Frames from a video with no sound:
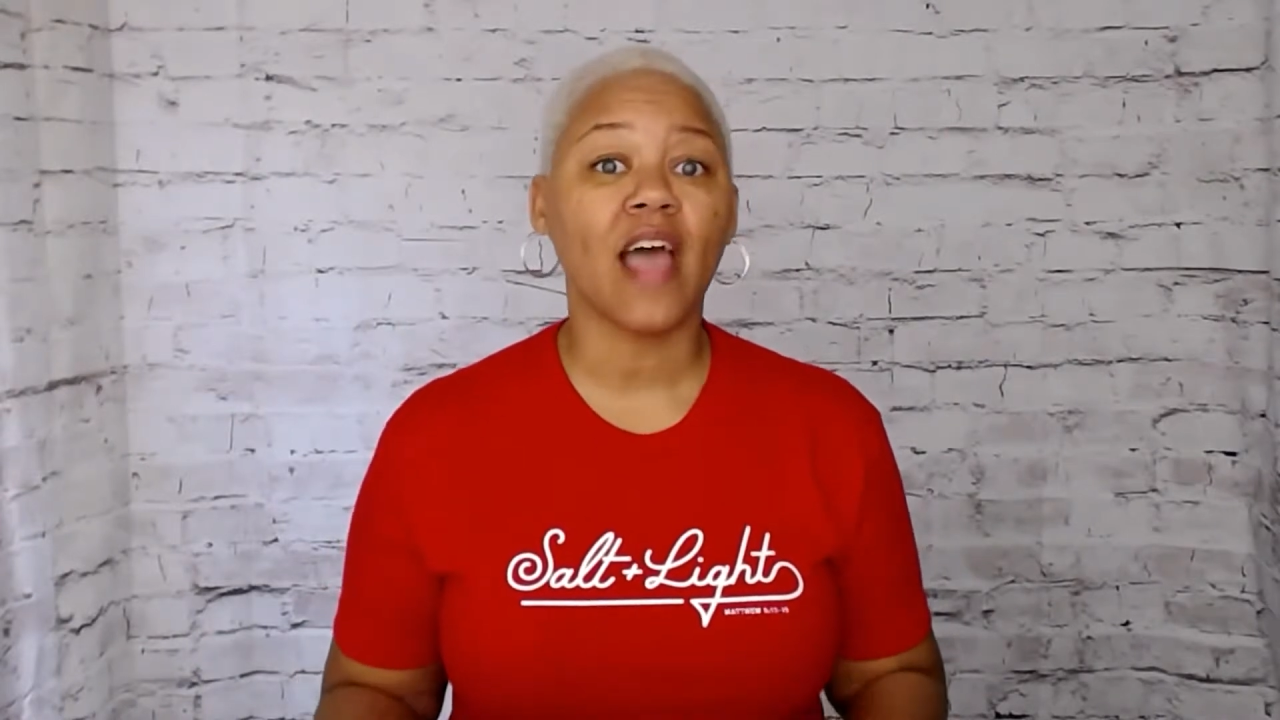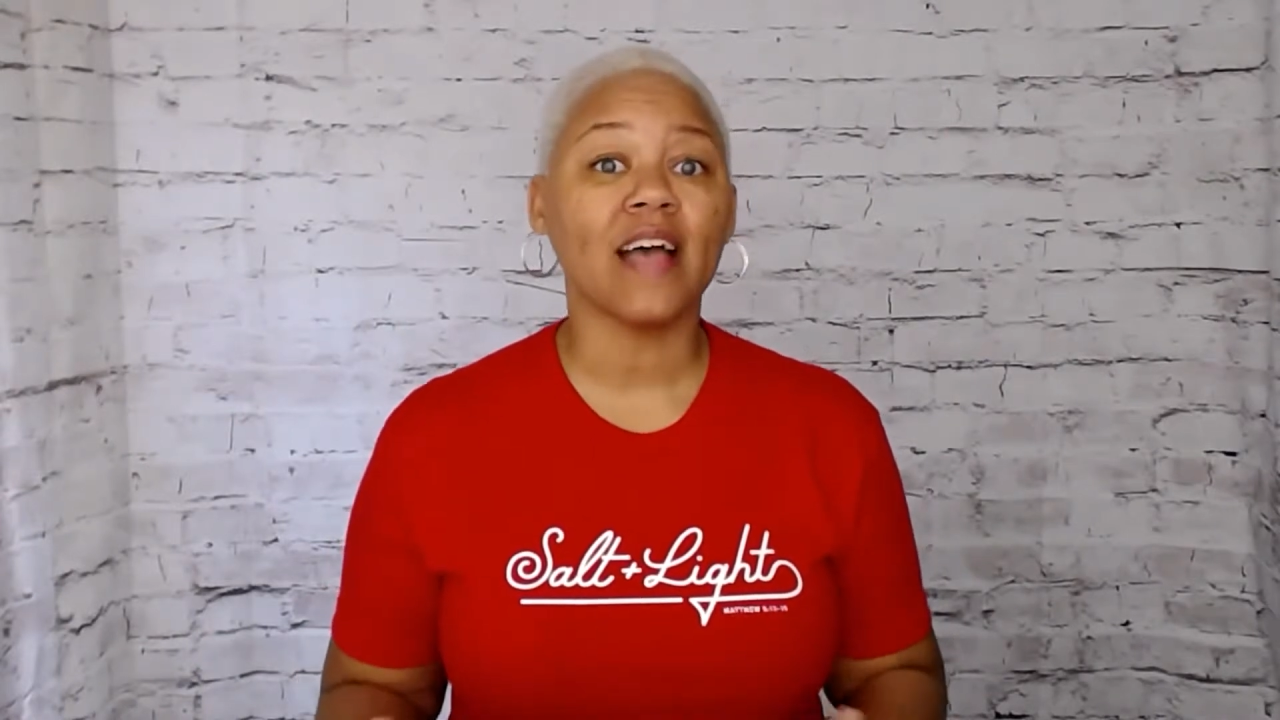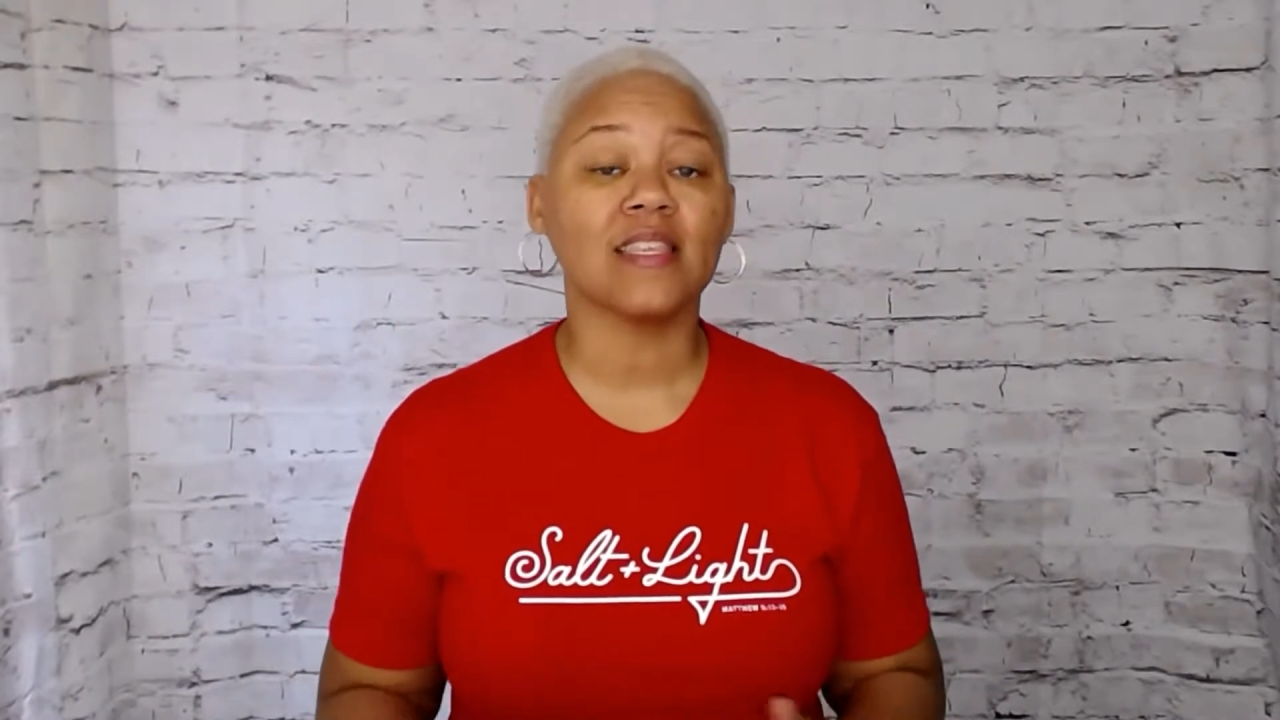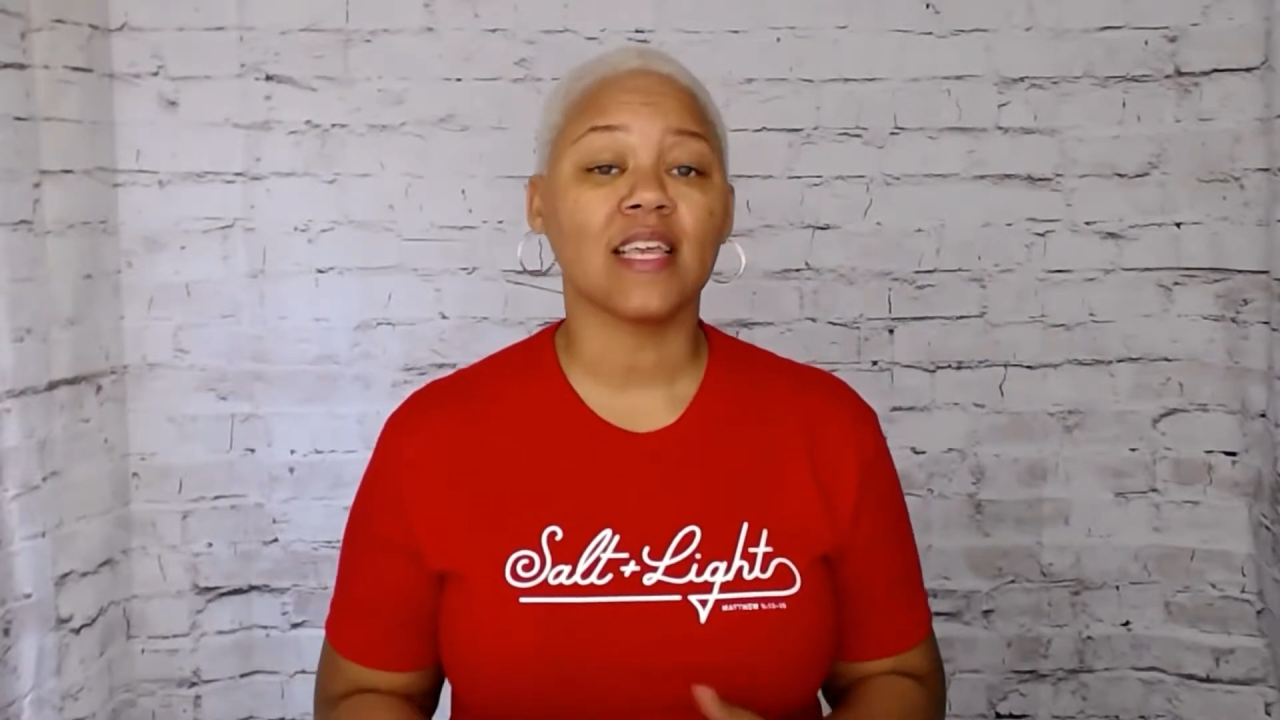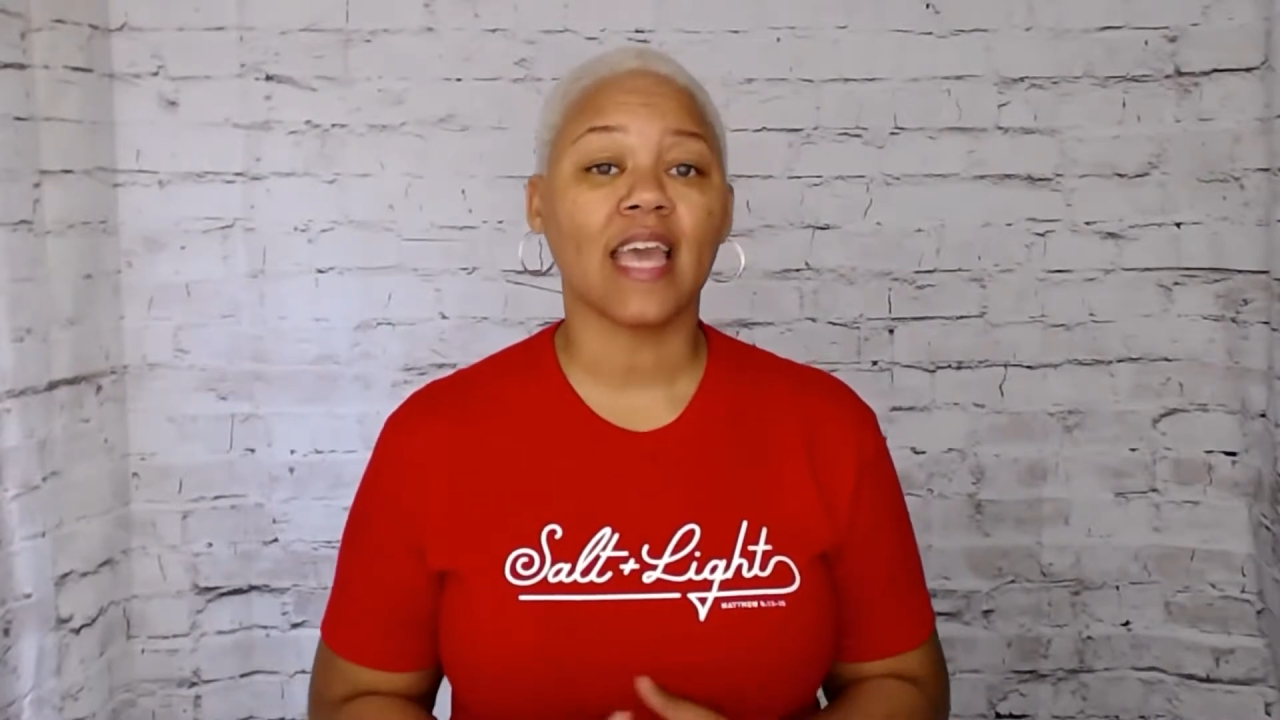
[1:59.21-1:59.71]
the
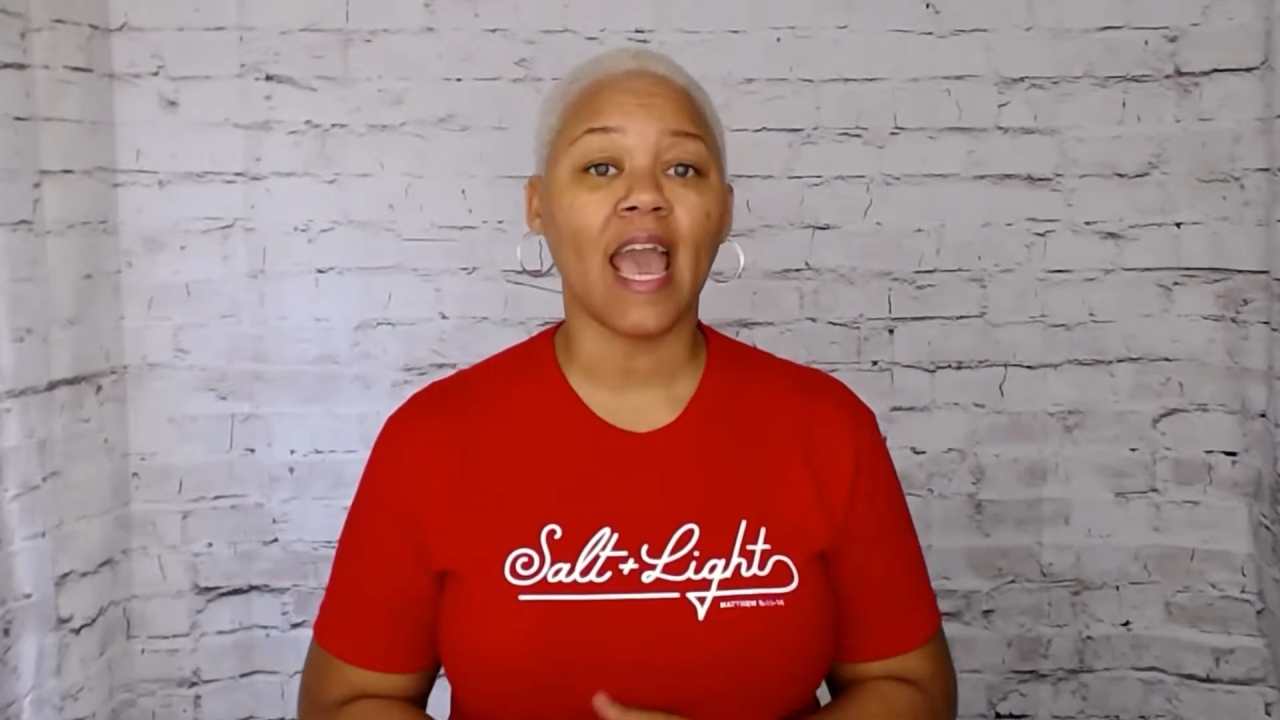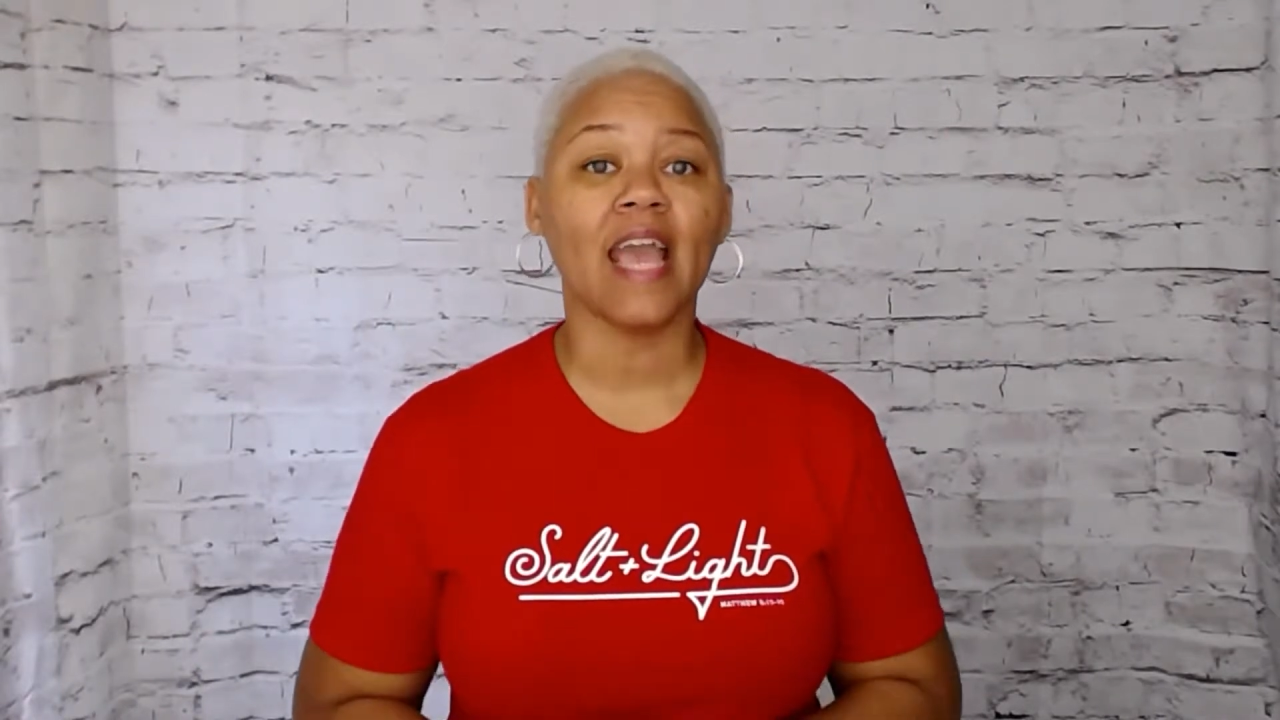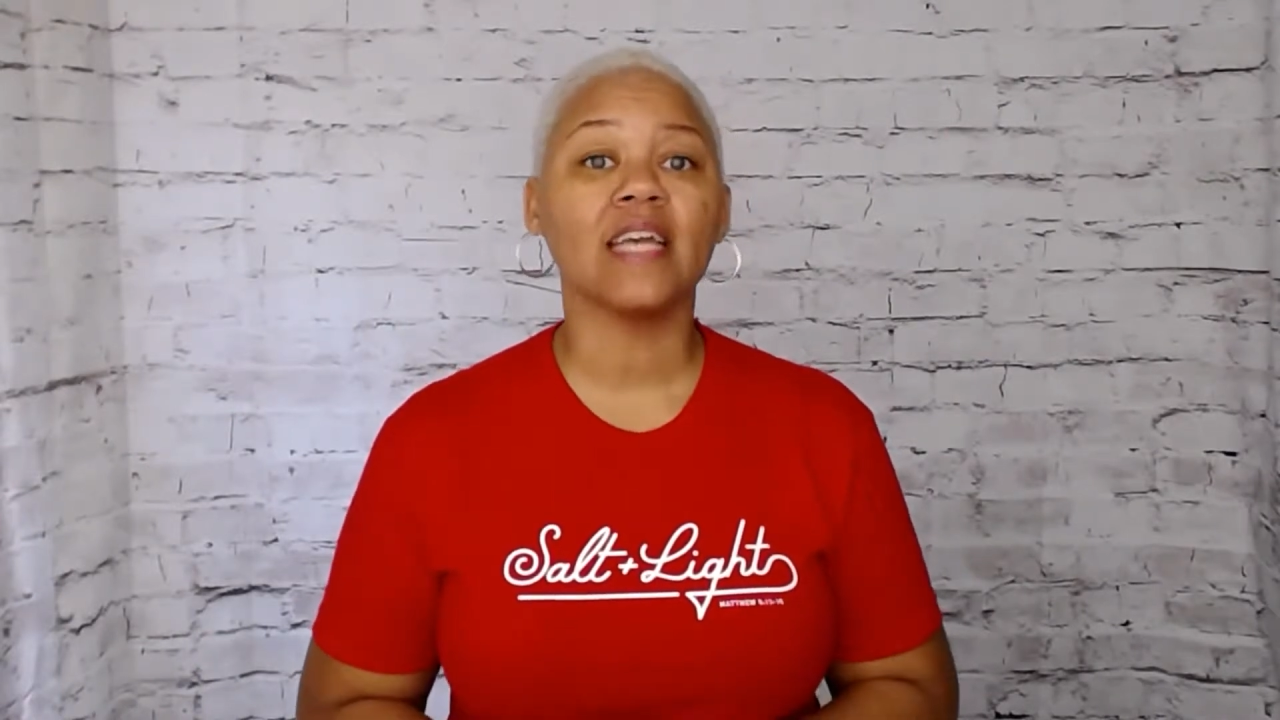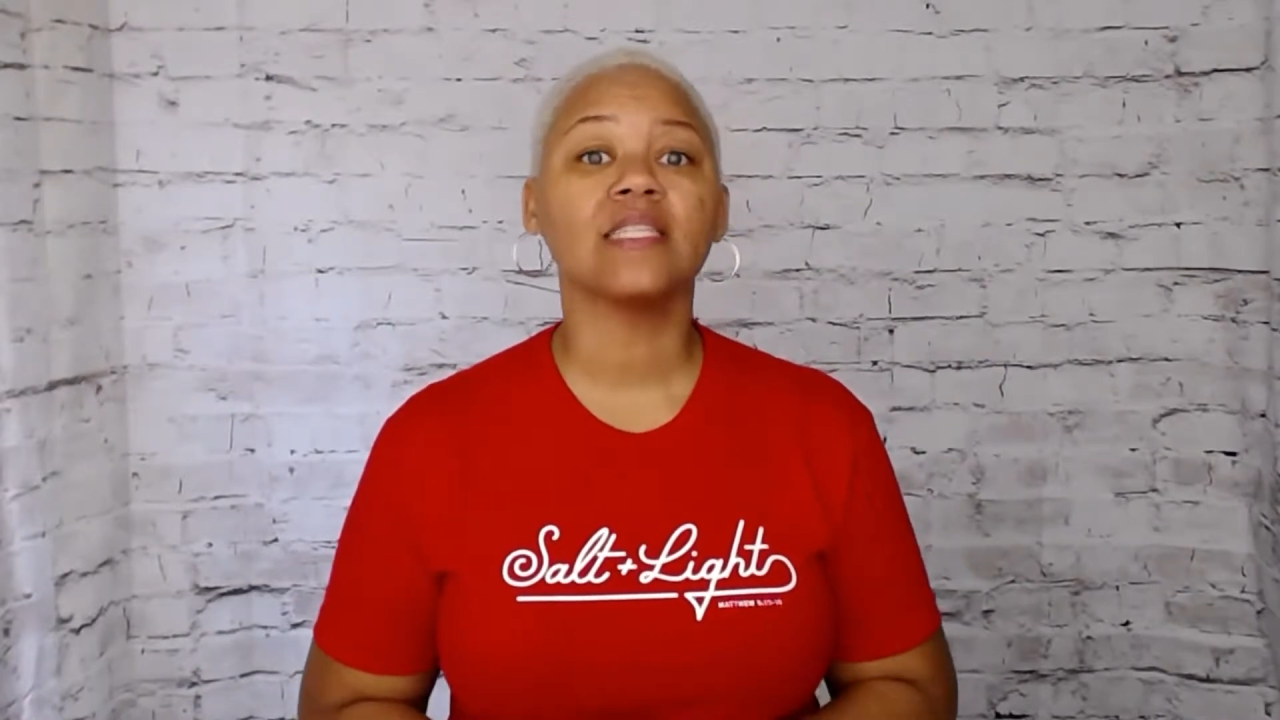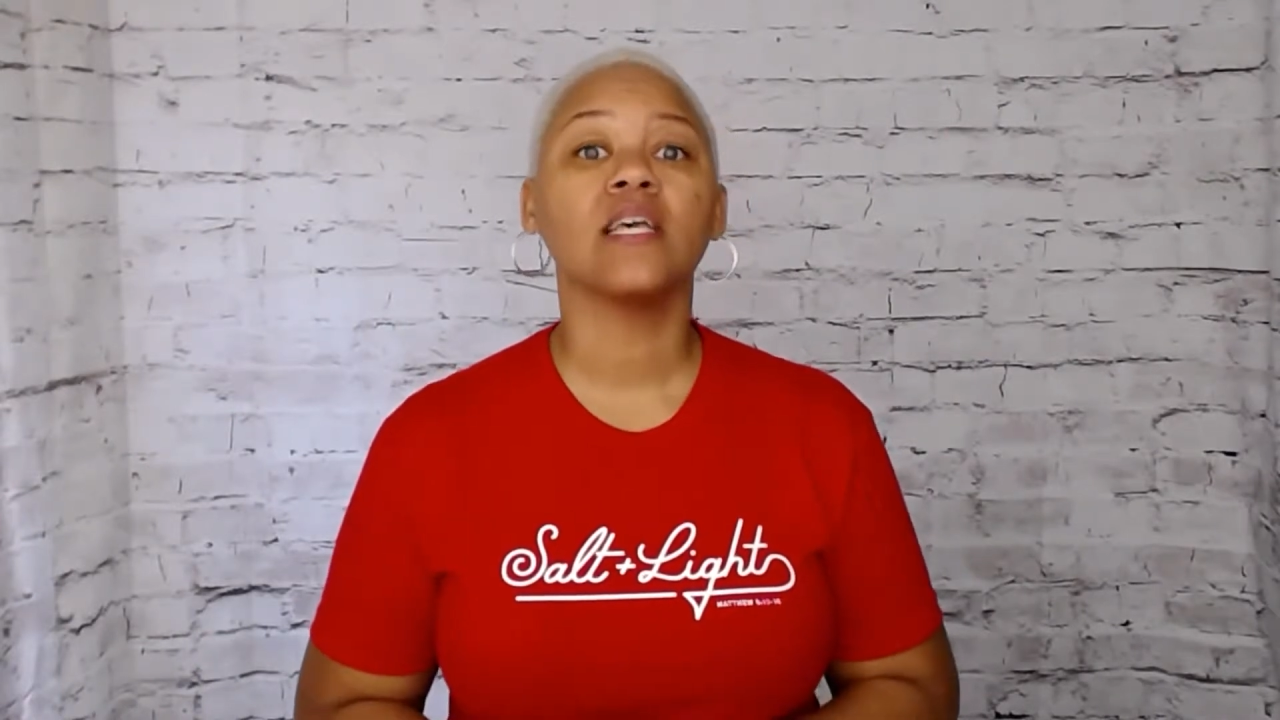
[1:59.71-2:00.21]
case,